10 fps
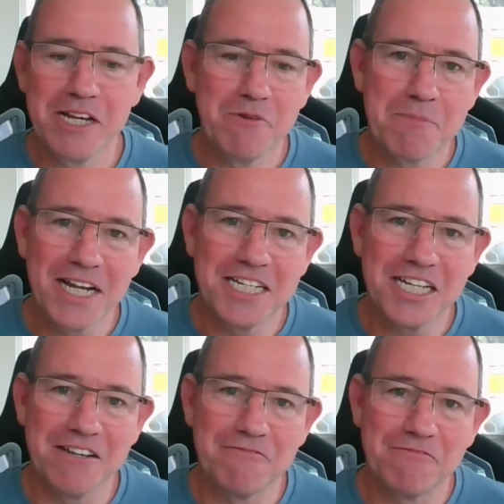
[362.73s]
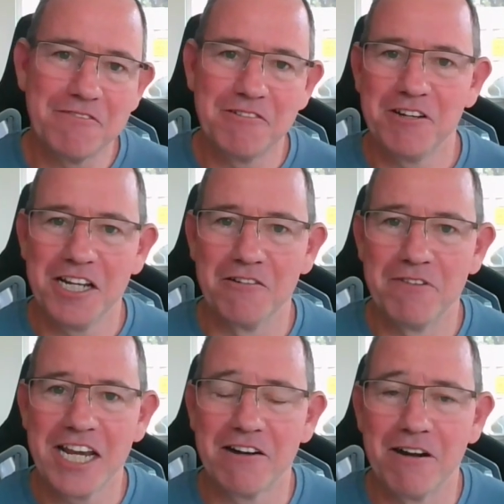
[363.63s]
We plan to give you know
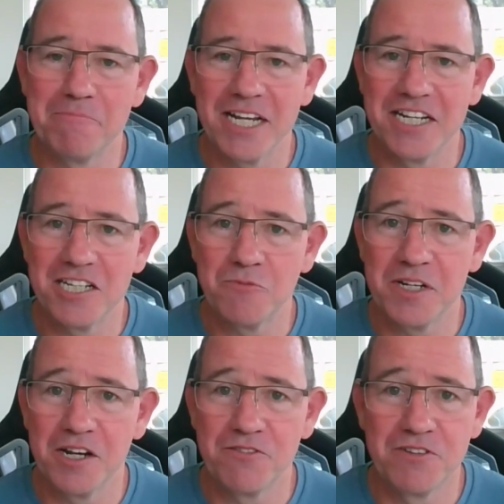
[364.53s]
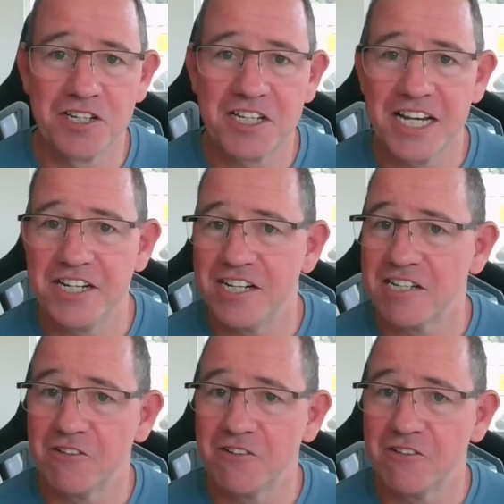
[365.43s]
regular updates as we go through the stages,